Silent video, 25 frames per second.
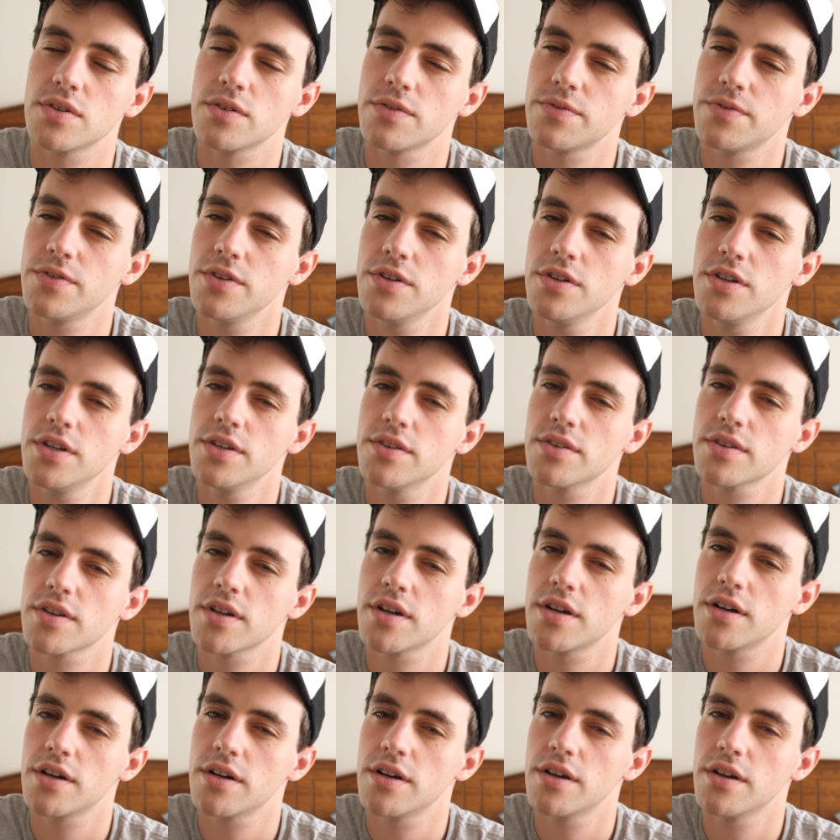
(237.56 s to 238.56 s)
so a few years
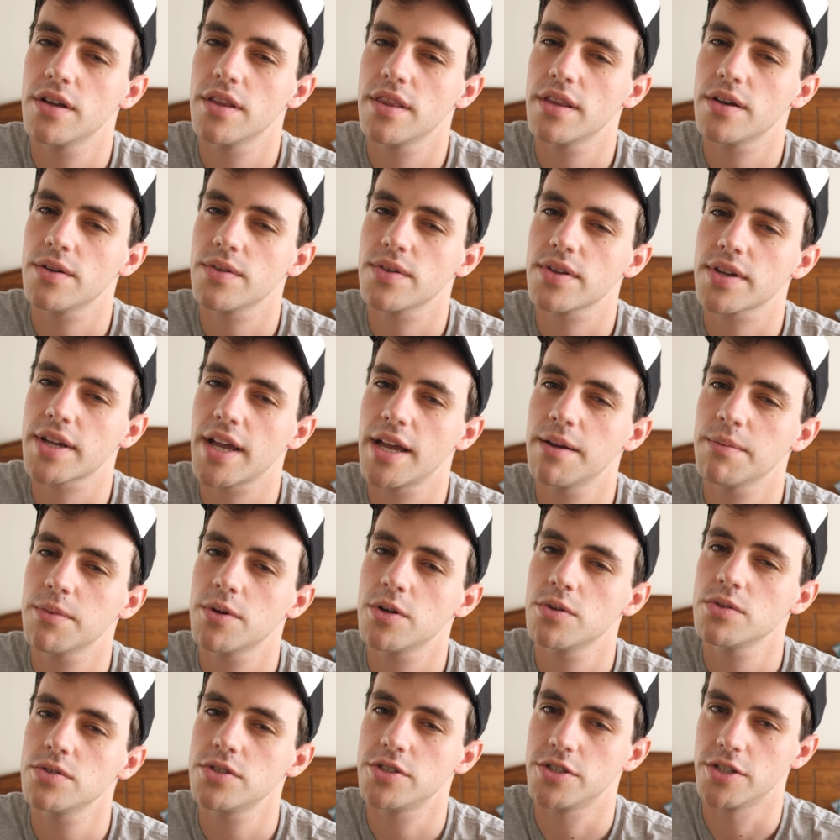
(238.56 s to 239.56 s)
ago, there was a game
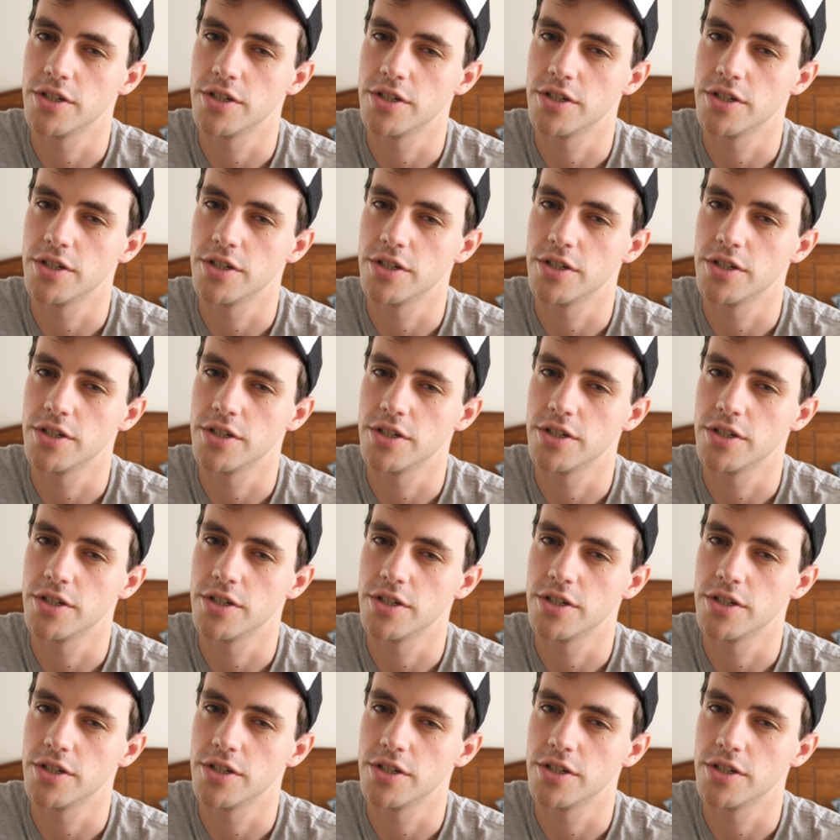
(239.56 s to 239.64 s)
called